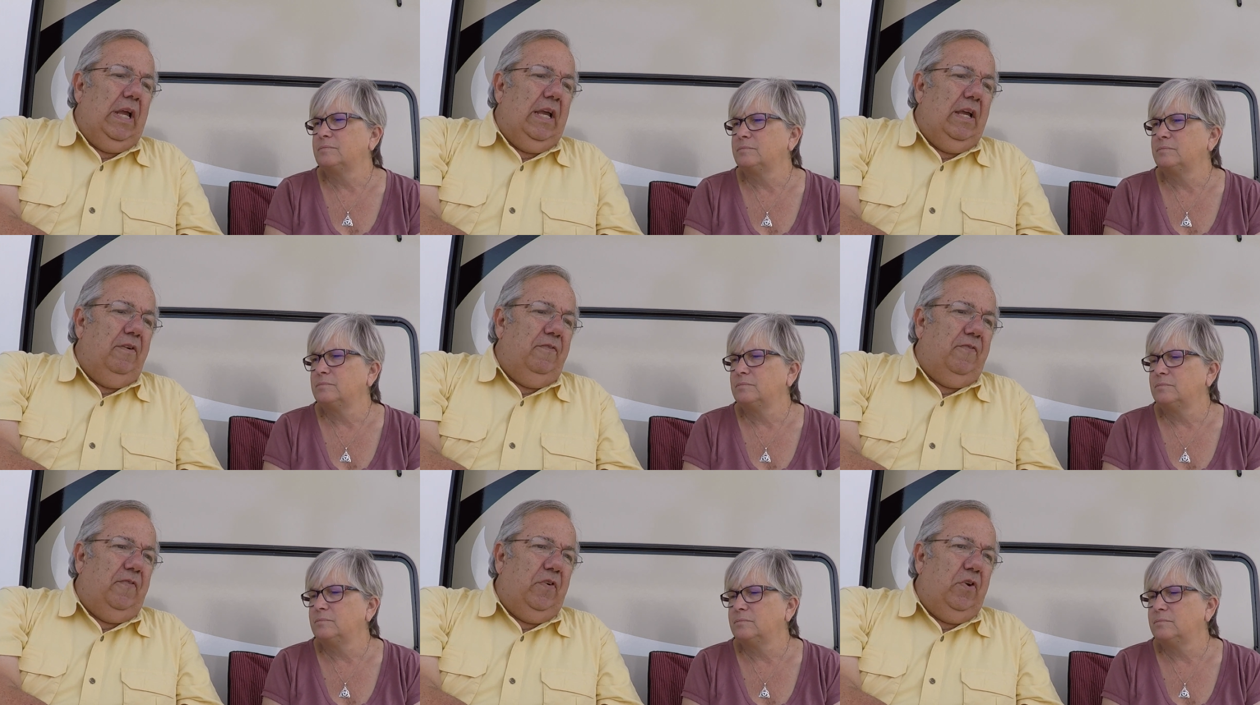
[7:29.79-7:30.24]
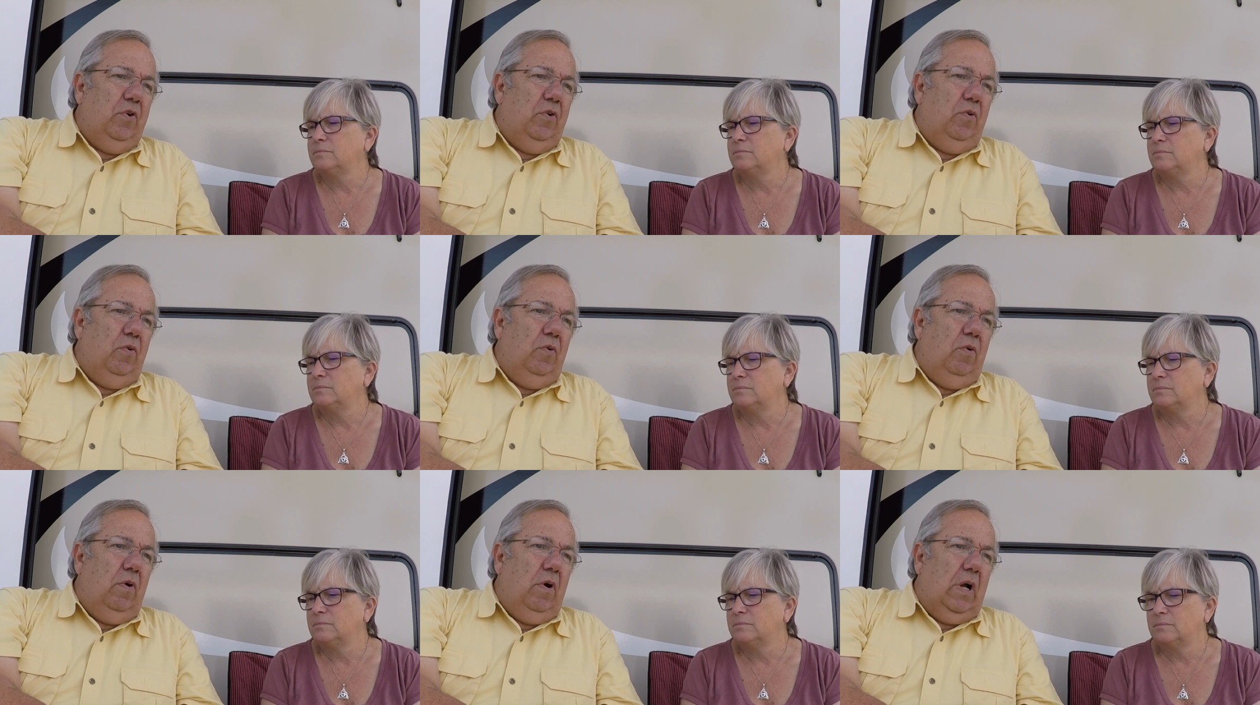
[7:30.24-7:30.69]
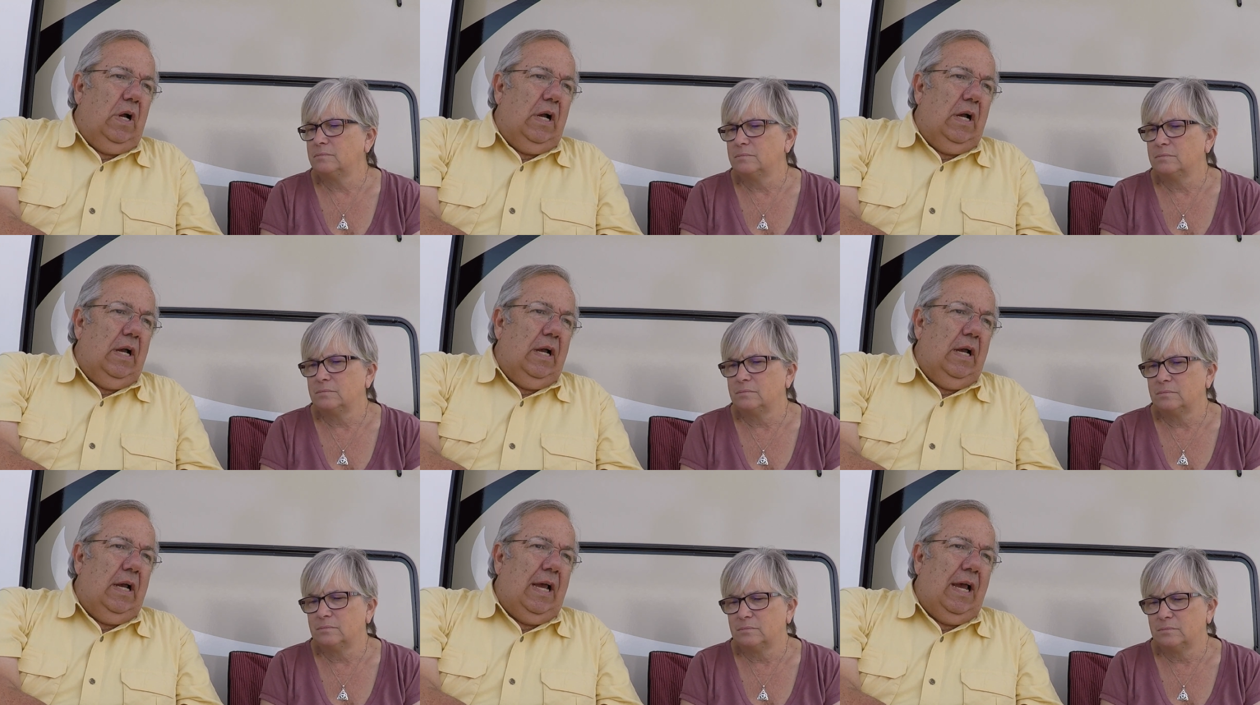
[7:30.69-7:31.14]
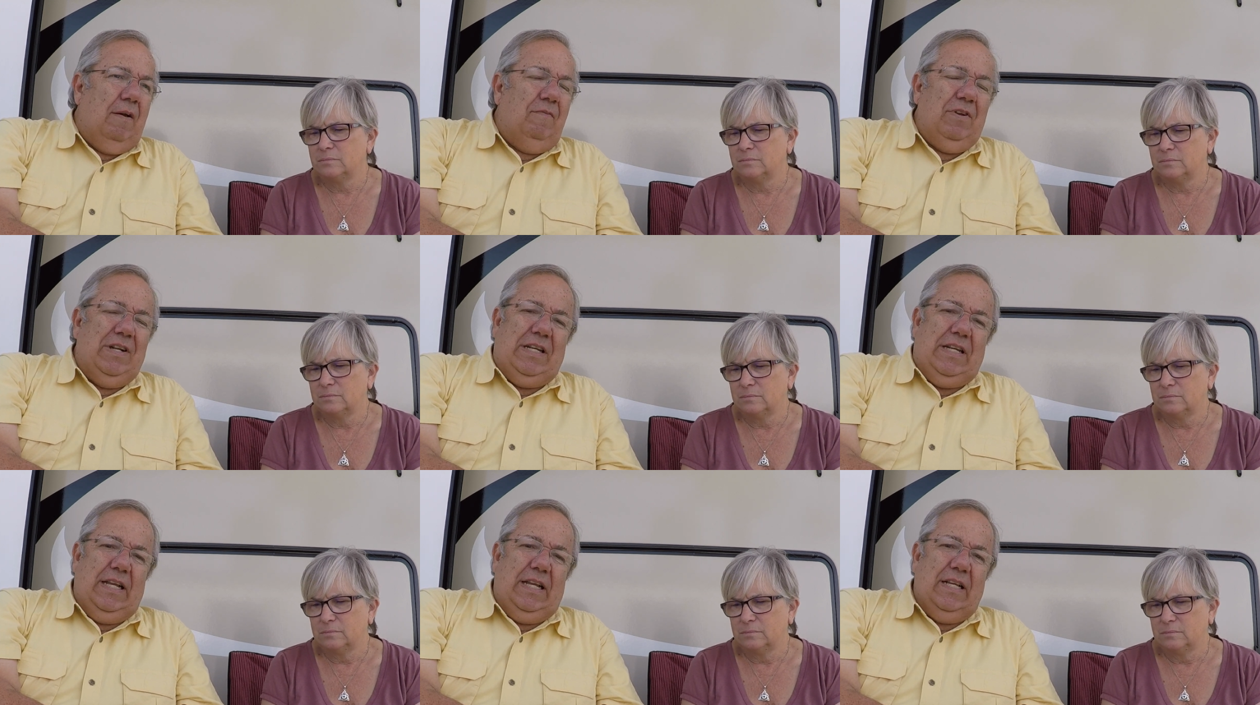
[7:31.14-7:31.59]
Speaker 1: if you uh,
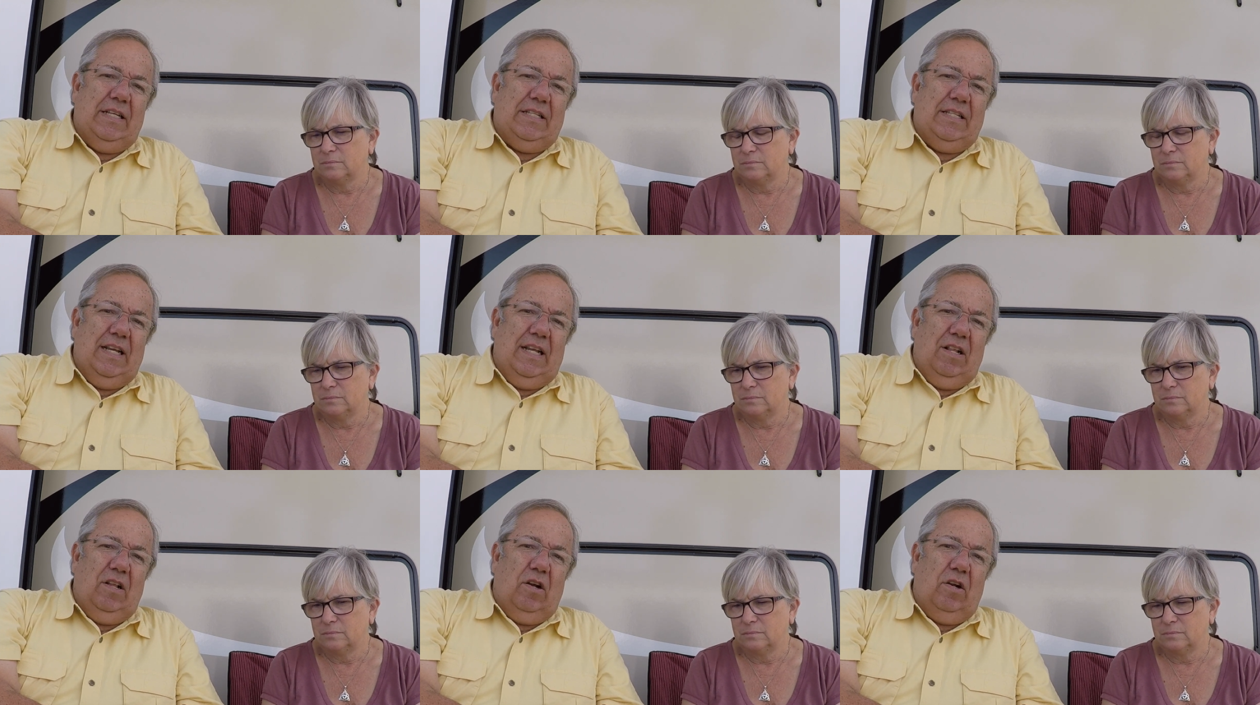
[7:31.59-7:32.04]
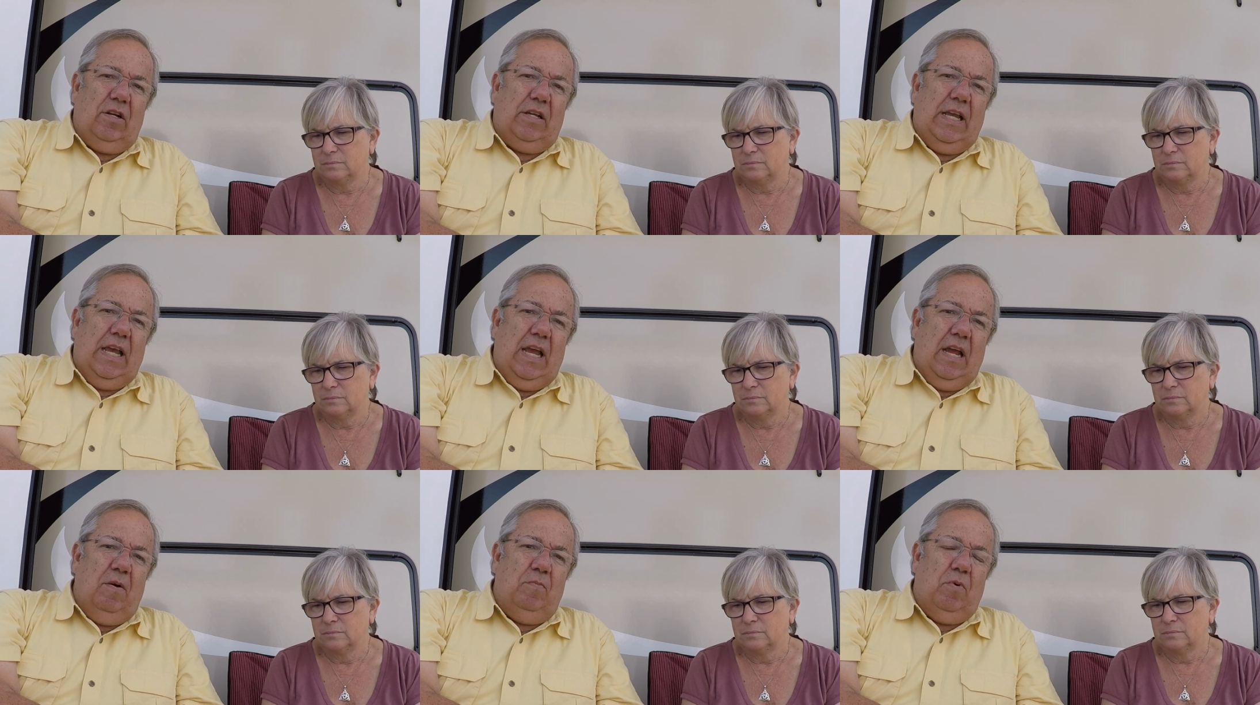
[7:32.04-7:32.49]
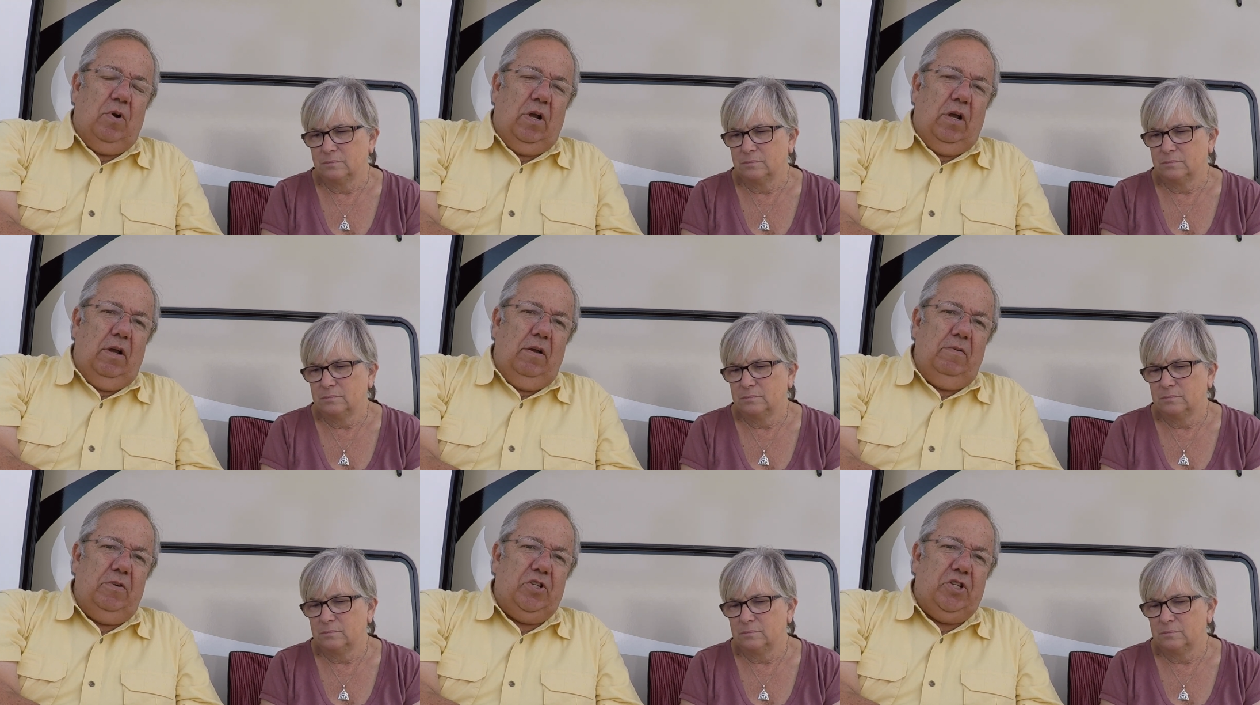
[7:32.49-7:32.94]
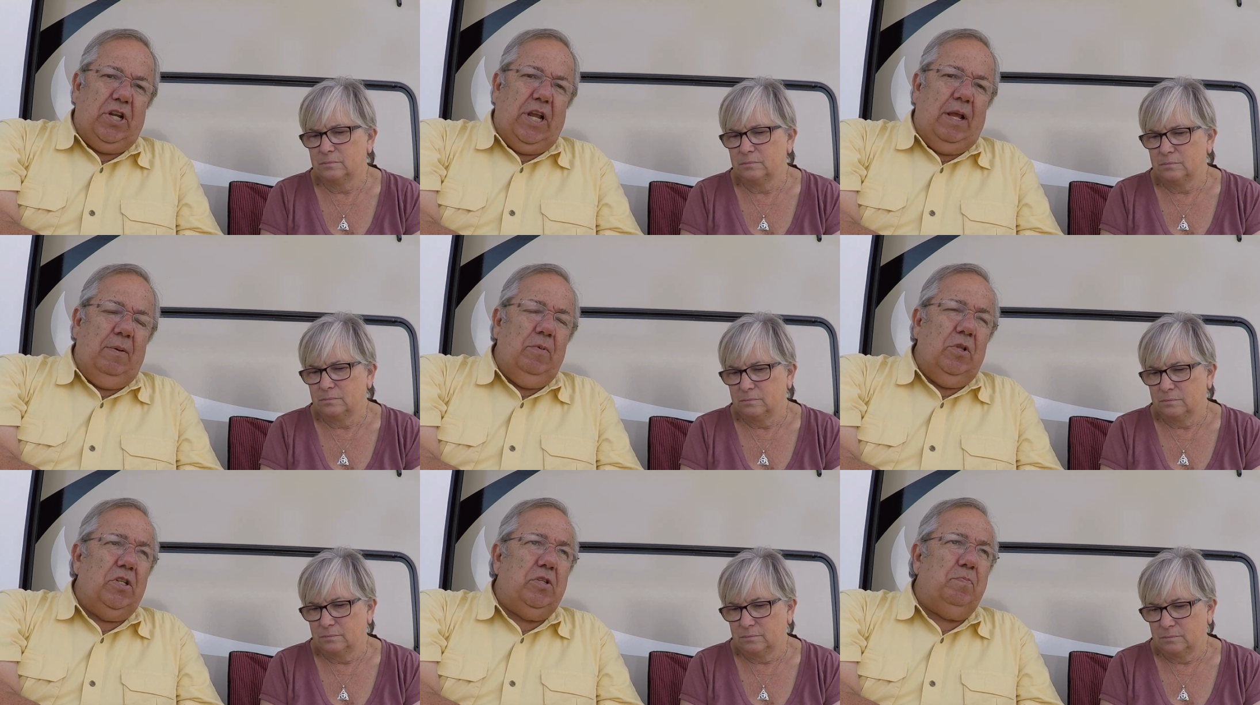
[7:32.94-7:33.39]
have a DSLR camera,
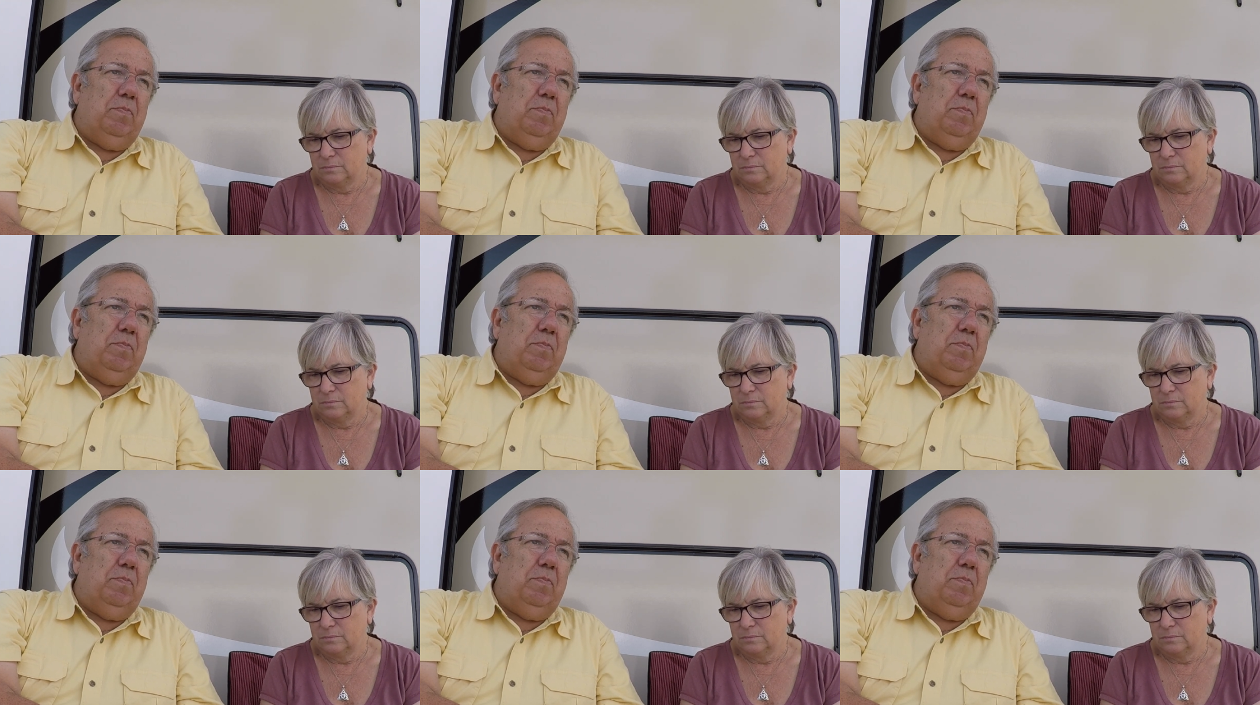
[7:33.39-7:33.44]
shameless